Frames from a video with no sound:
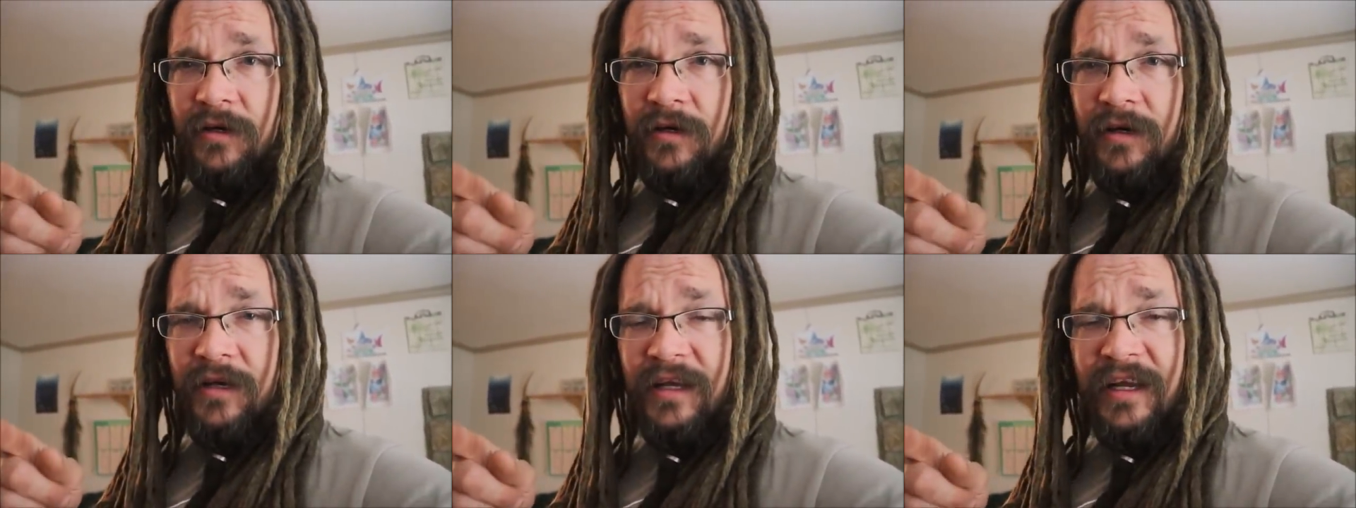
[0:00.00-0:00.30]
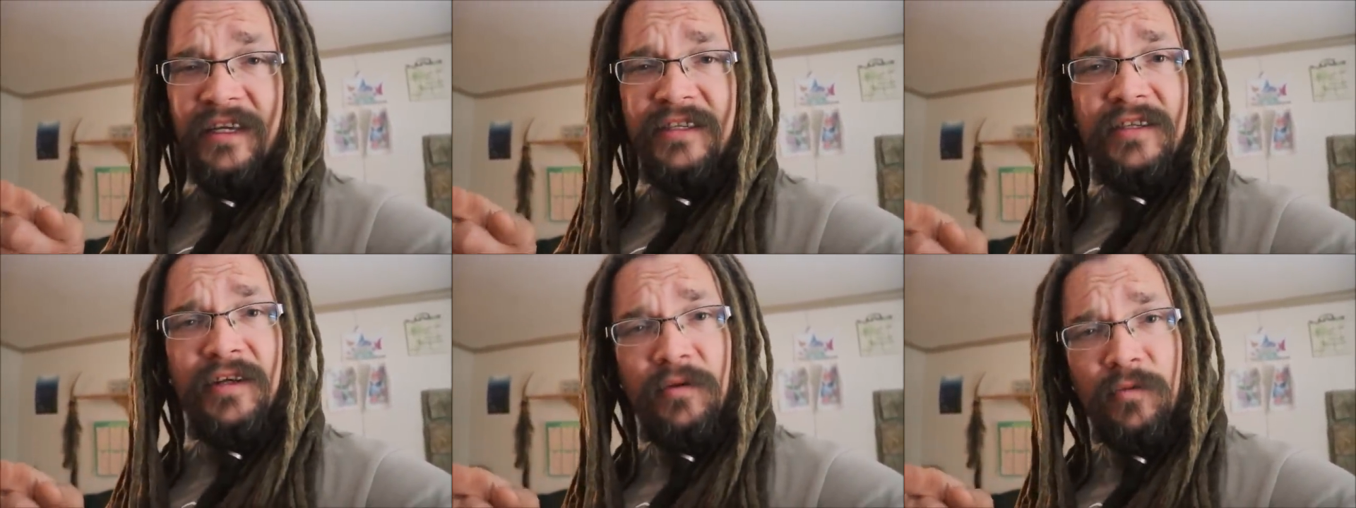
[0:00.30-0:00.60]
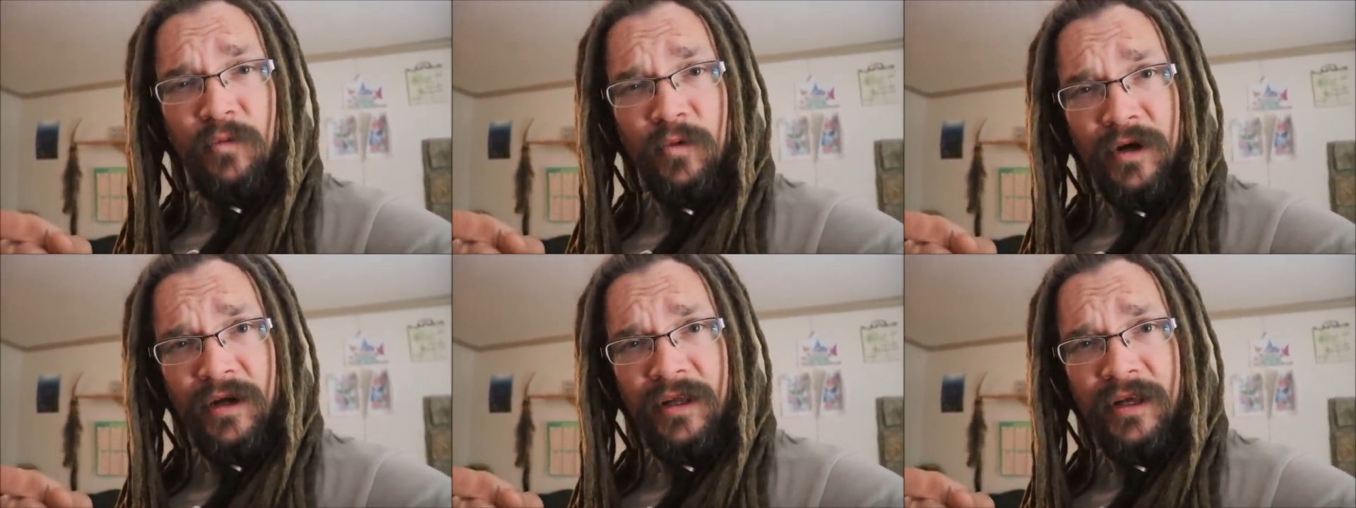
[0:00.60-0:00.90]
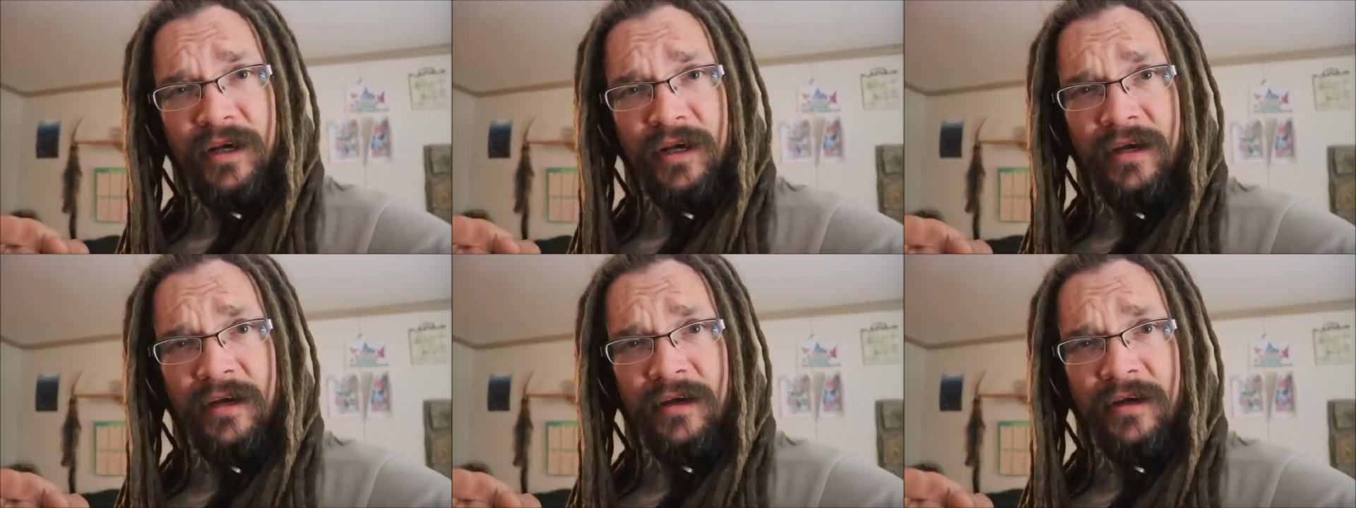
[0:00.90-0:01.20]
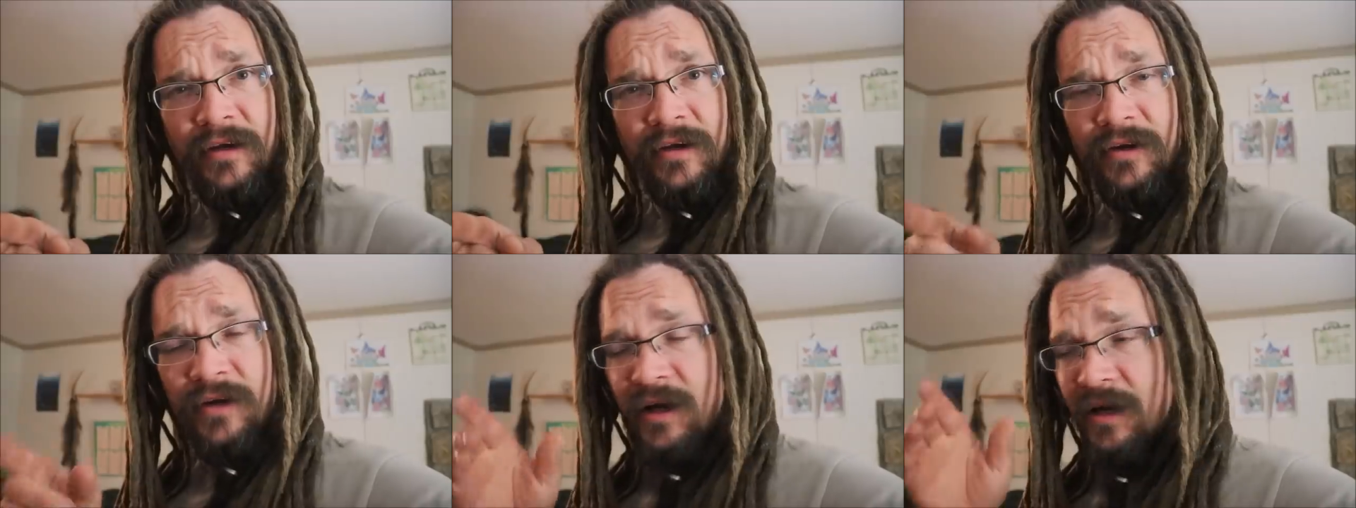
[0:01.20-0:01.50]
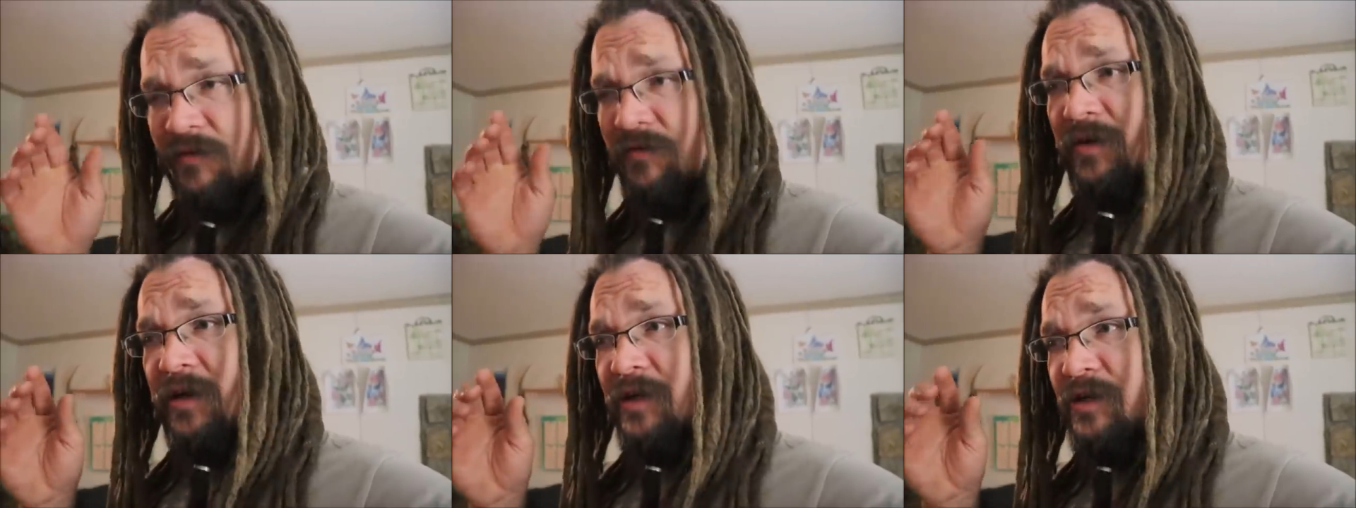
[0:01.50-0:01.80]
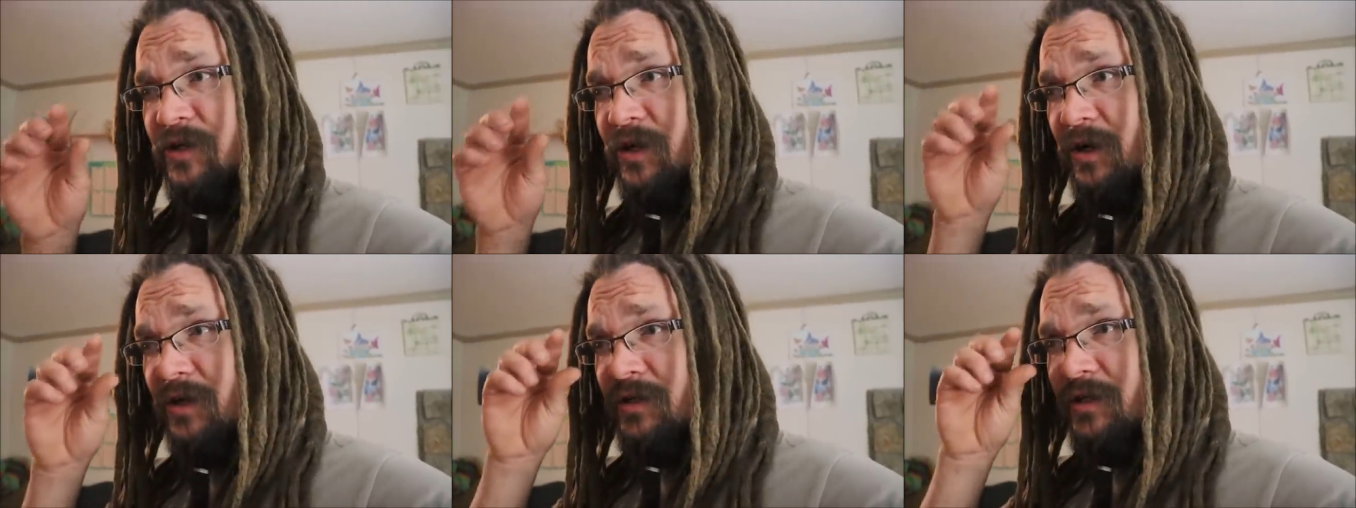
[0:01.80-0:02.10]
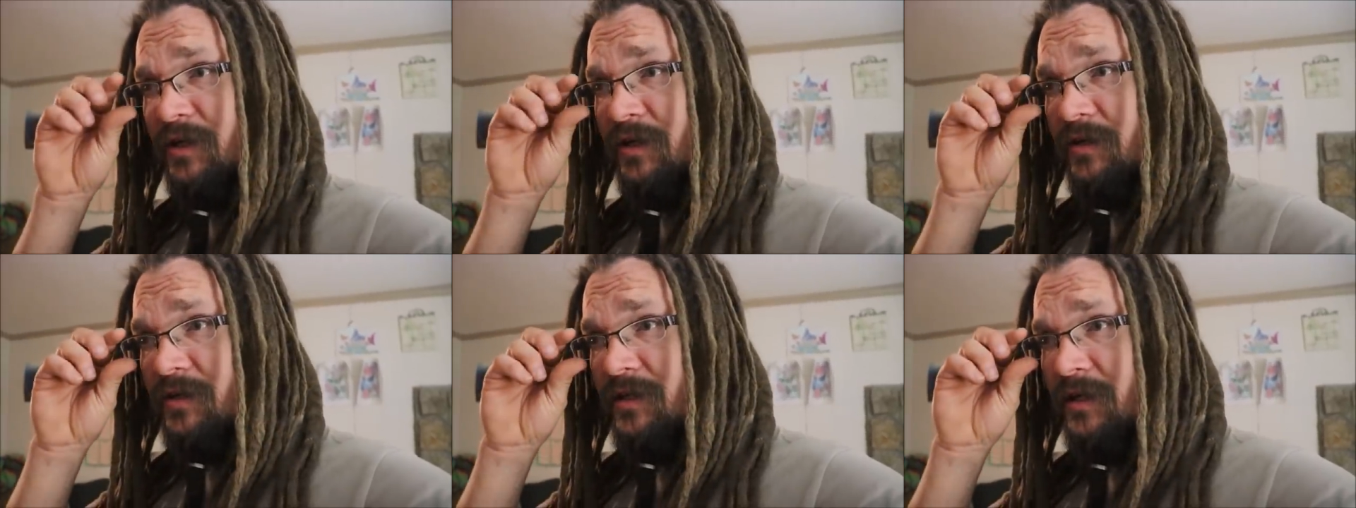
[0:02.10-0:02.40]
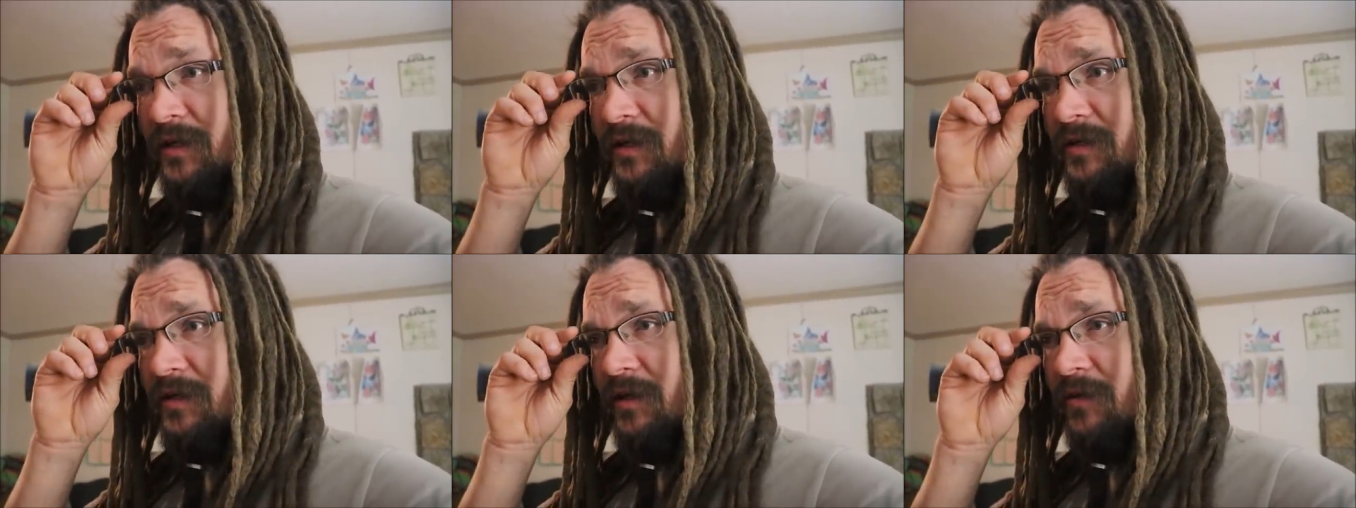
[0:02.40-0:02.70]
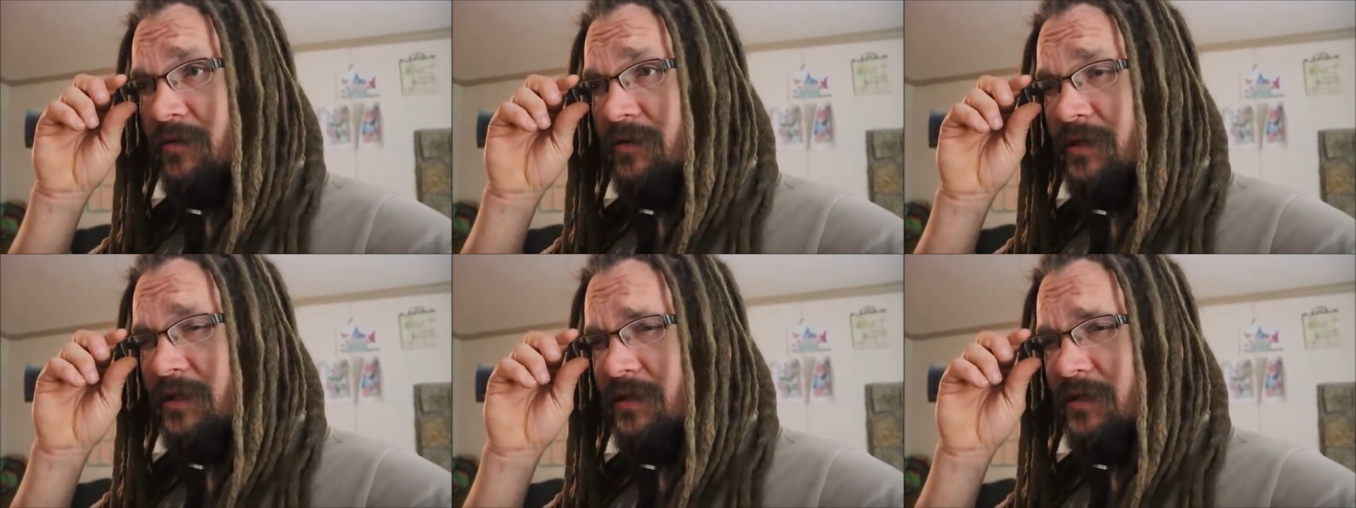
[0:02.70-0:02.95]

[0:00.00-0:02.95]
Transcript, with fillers: And I said, really? You're not even going to charge it? You're selling these other ones?